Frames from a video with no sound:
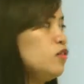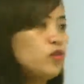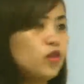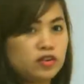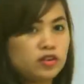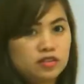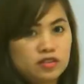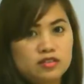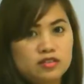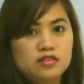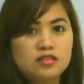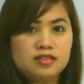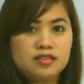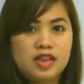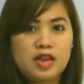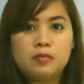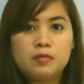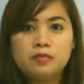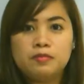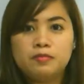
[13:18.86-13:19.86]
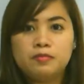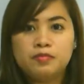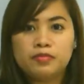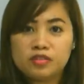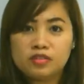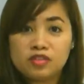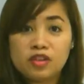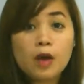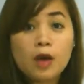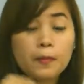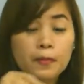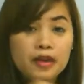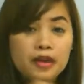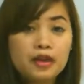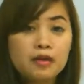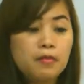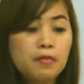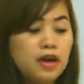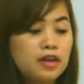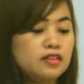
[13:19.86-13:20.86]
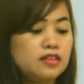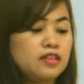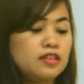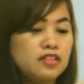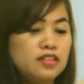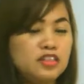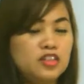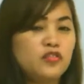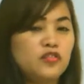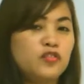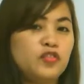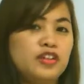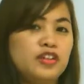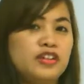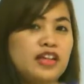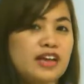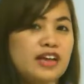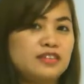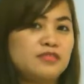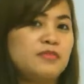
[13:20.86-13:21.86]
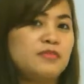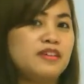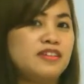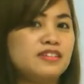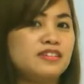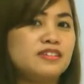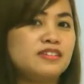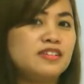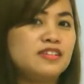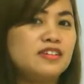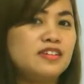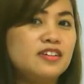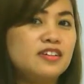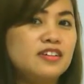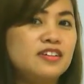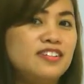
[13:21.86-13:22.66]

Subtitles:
Of course, it's the same topic, but different aspects.